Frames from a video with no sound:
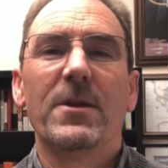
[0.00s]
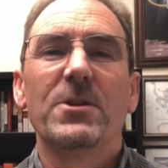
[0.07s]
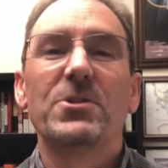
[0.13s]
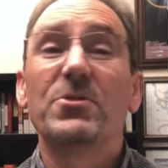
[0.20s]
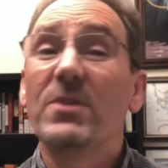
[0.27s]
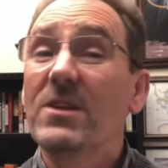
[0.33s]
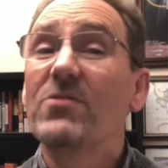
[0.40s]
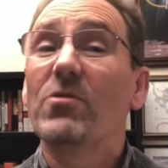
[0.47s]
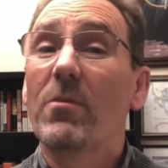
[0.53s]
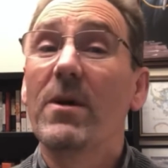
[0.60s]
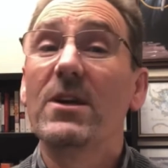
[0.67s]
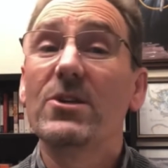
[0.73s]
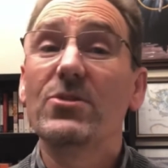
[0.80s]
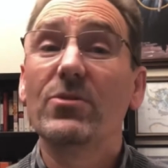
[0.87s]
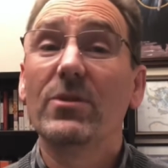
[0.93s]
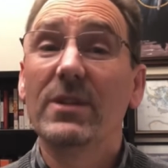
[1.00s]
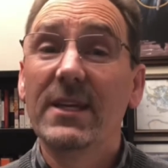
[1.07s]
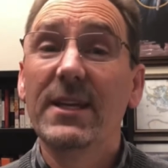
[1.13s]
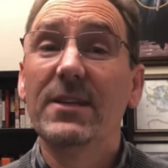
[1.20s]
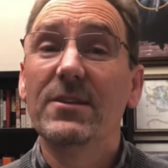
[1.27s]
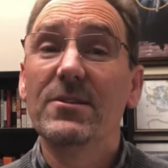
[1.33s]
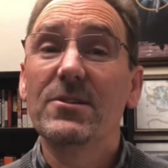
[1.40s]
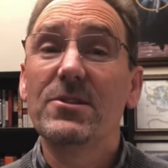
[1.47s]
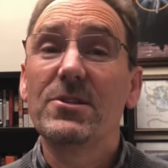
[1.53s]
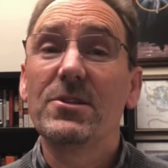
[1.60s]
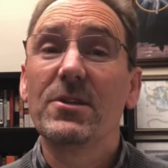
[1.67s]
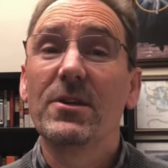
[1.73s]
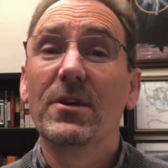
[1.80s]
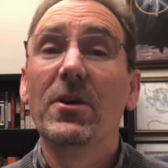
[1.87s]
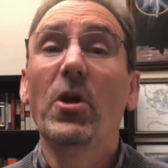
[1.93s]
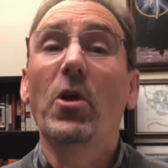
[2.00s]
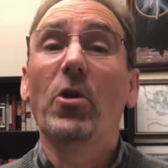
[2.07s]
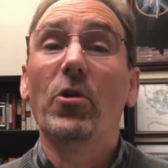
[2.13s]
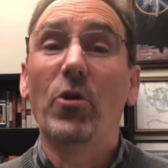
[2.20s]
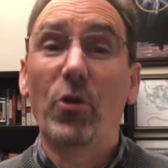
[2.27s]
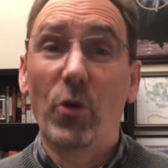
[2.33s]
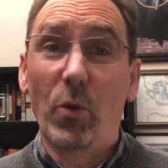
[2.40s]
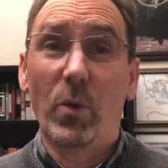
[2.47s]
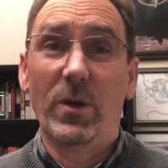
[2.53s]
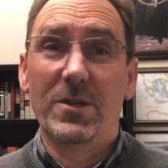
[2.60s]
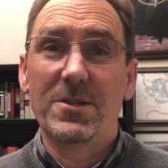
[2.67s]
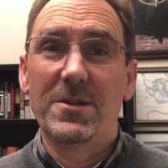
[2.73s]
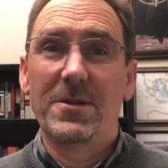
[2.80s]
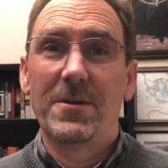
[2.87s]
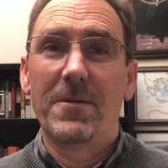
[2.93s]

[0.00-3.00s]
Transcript: Transformational leaders do it.